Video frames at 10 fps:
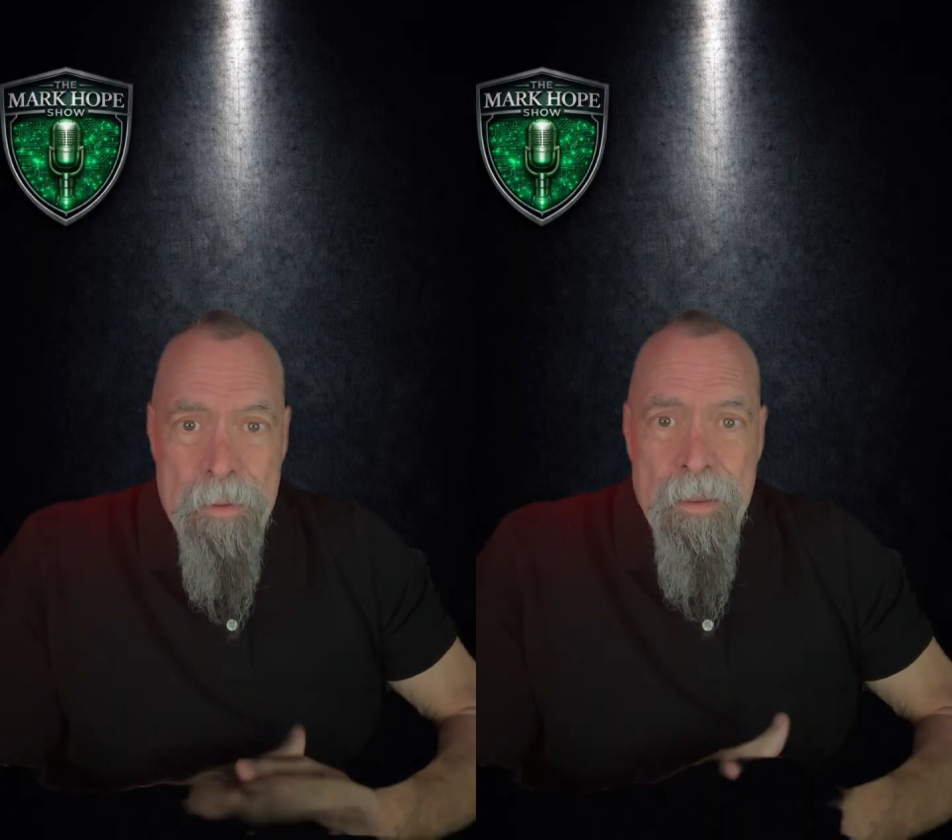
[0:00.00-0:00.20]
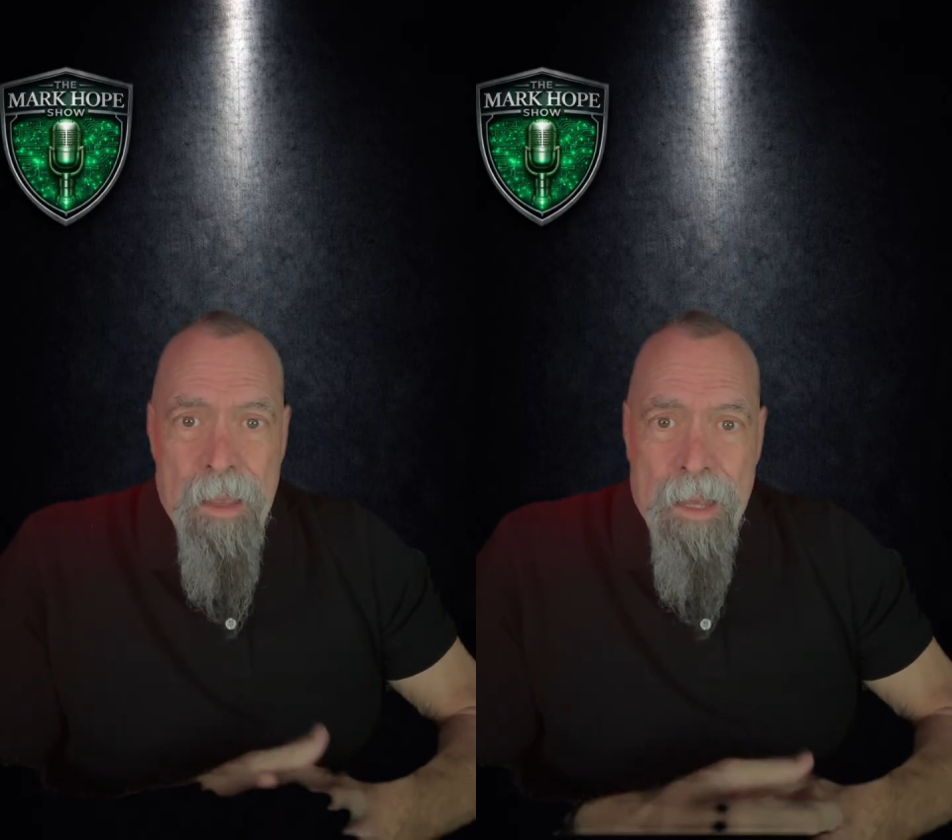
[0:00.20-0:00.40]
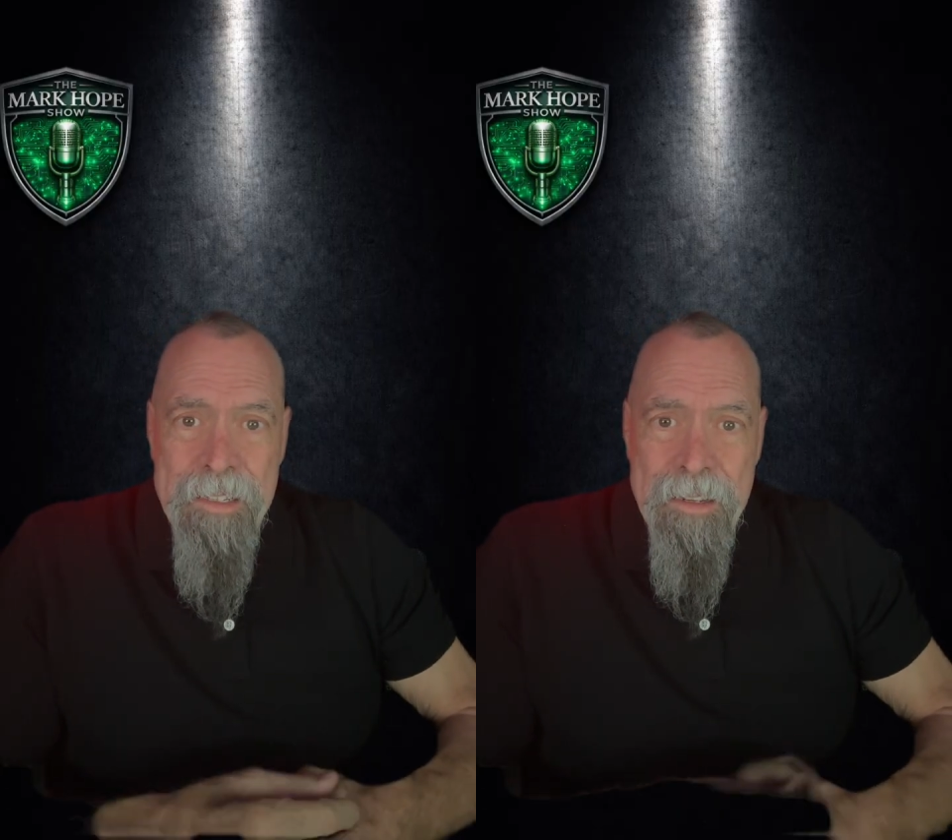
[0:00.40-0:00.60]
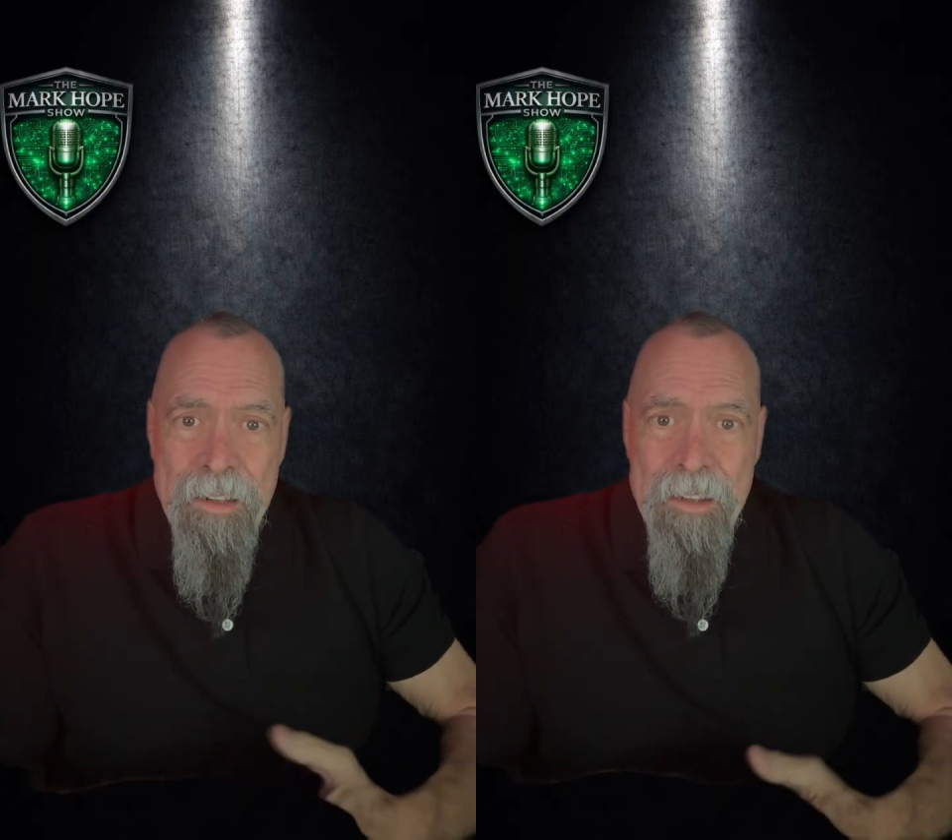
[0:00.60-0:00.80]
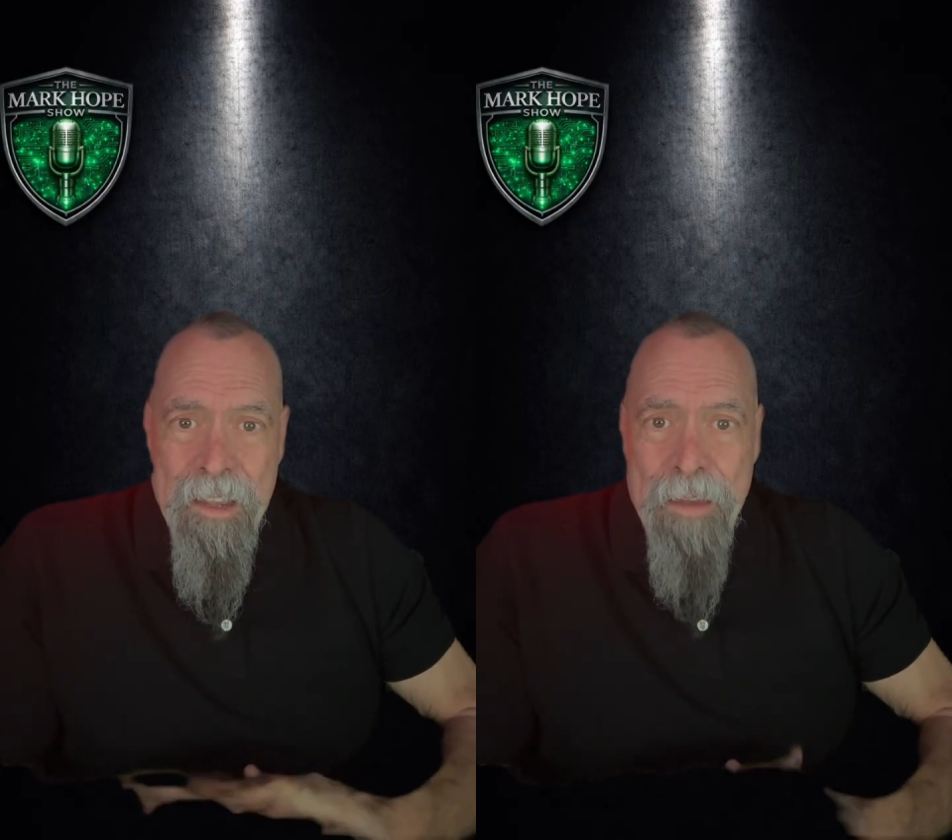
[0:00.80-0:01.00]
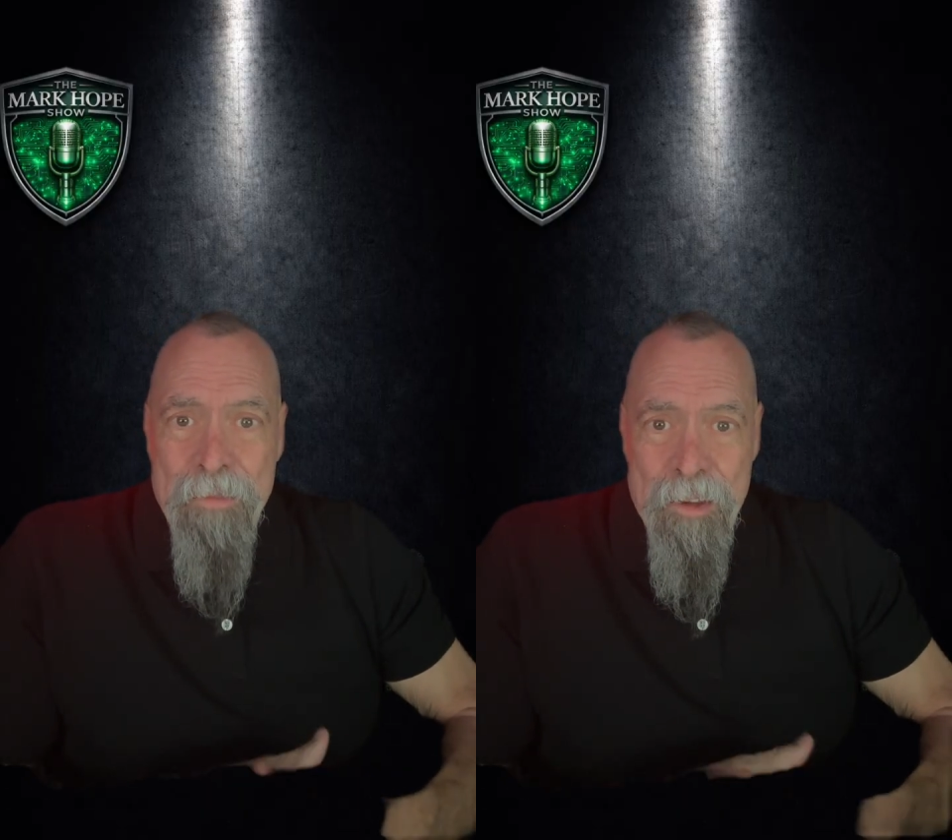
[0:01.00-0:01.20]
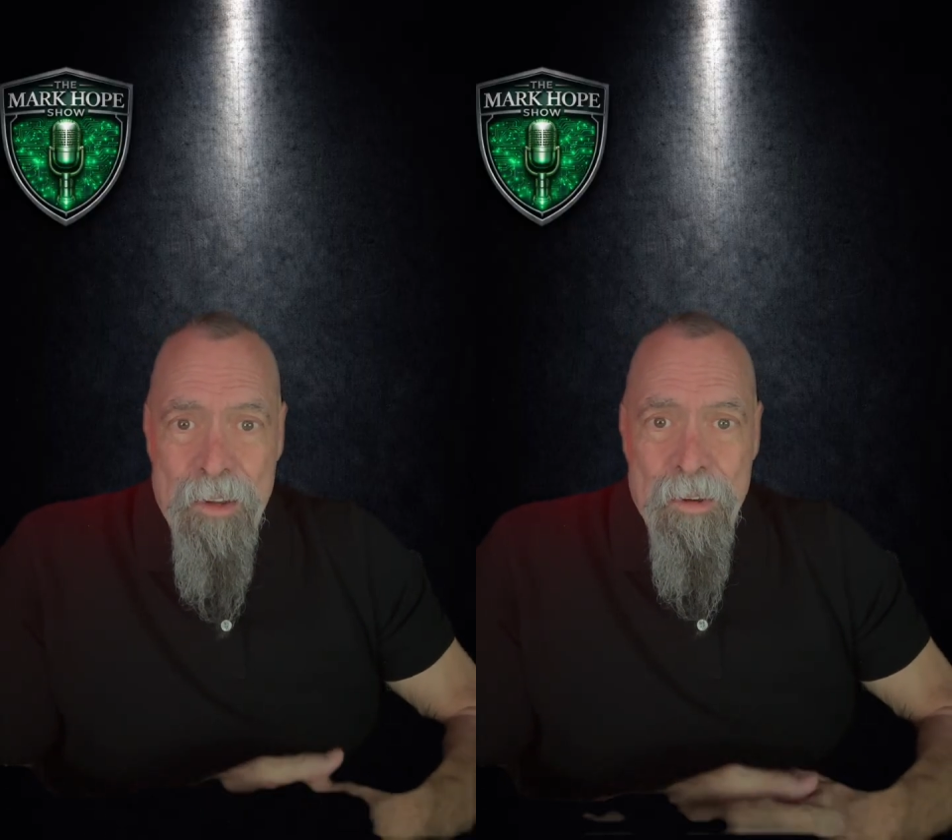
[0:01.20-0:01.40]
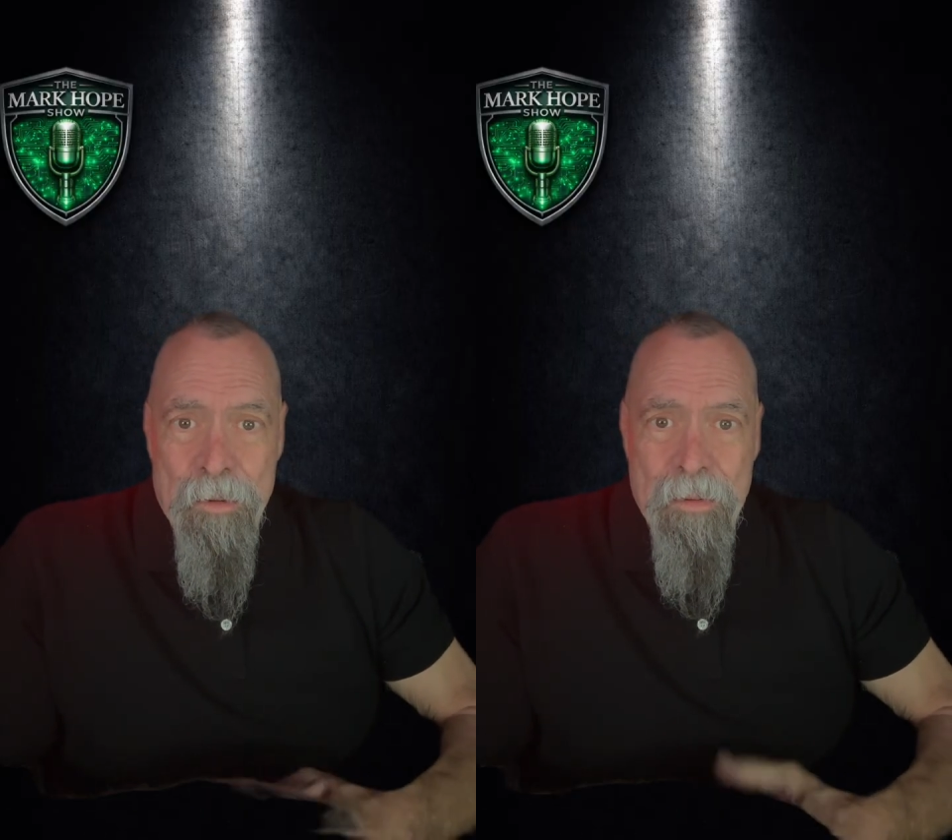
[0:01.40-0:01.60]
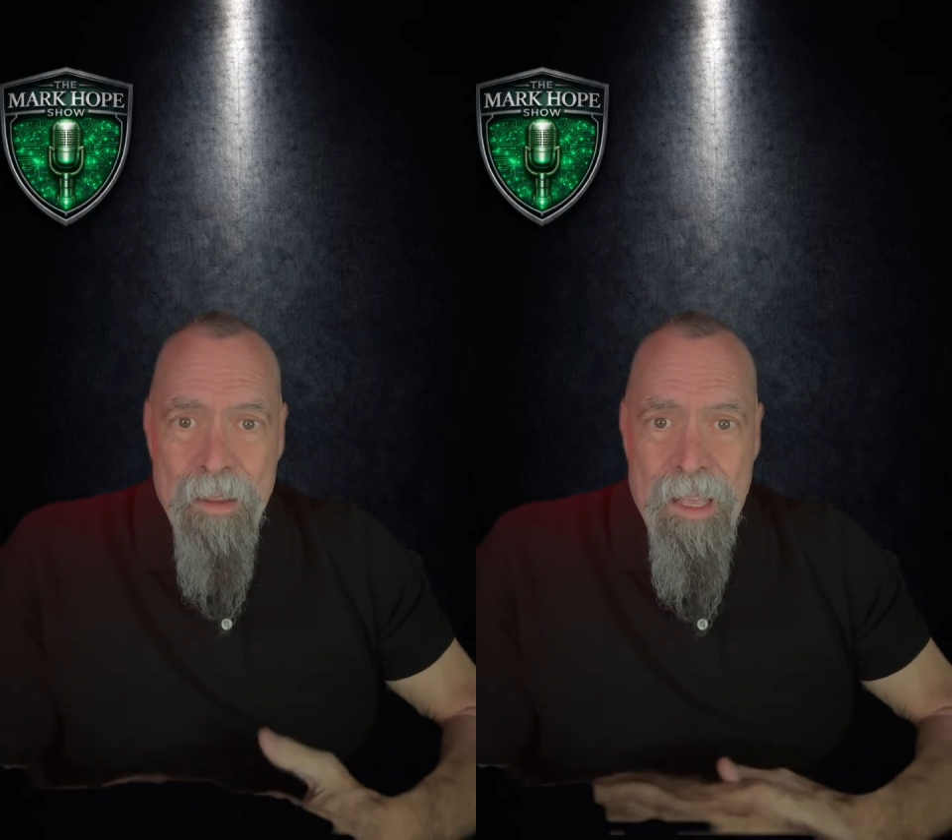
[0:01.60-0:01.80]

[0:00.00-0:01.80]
God's going to look after you.